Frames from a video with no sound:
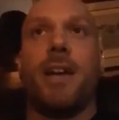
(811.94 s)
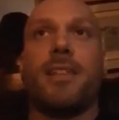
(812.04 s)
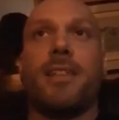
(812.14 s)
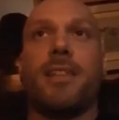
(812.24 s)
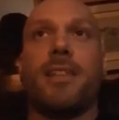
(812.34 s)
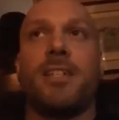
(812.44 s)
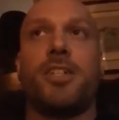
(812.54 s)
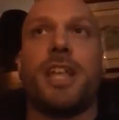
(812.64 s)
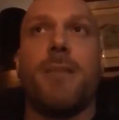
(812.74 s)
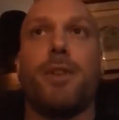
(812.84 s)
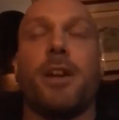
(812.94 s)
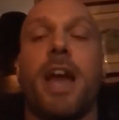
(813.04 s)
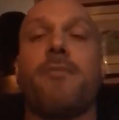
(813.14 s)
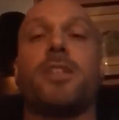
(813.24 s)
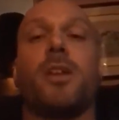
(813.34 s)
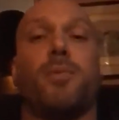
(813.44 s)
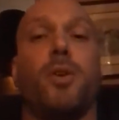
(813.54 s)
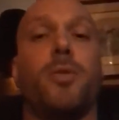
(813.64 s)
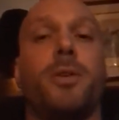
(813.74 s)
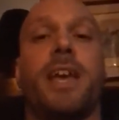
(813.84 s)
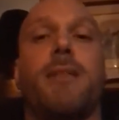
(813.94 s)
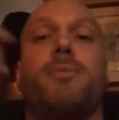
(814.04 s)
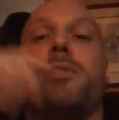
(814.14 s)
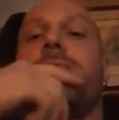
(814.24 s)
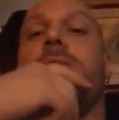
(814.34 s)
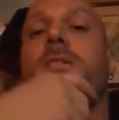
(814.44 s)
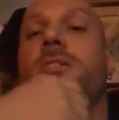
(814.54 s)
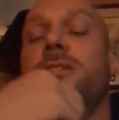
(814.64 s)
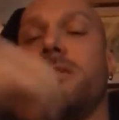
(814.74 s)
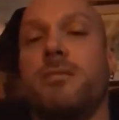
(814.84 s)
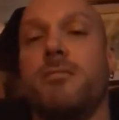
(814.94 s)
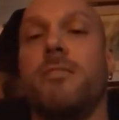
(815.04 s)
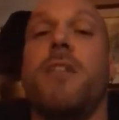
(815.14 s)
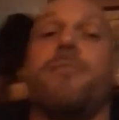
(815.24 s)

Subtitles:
the 6-inch step, you're gonna have to start pulling with the hamstring first. Roughly.